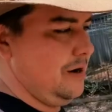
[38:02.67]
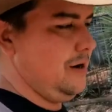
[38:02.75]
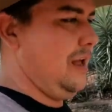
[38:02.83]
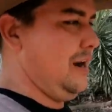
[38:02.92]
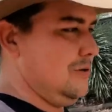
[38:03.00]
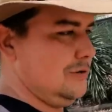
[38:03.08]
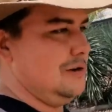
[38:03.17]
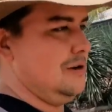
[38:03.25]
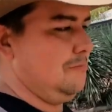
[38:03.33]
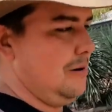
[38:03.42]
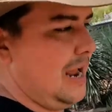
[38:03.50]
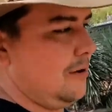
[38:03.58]
in it, and it looks
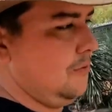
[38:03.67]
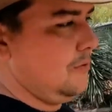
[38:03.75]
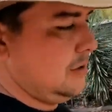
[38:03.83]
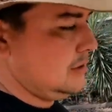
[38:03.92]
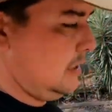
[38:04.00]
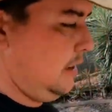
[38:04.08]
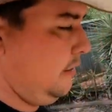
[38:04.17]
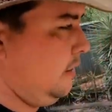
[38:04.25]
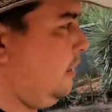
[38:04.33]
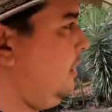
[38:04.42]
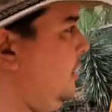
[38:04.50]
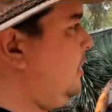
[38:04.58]
like black water. So
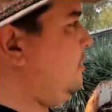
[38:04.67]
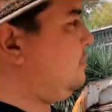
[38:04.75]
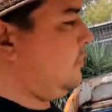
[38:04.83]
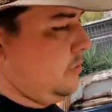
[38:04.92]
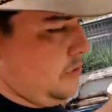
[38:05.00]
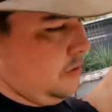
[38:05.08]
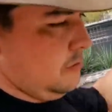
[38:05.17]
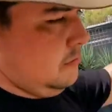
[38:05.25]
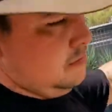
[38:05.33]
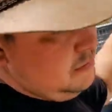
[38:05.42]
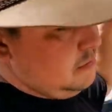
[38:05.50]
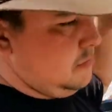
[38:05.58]
put it on.
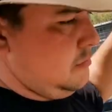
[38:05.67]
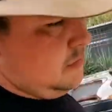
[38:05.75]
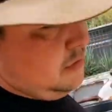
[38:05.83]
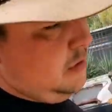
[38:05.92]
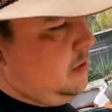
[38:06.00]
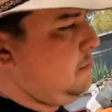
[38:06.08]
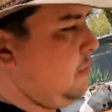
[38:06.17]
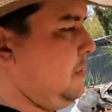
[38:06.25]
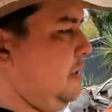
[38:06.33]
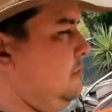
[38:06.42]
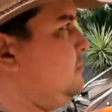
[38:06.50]
Probably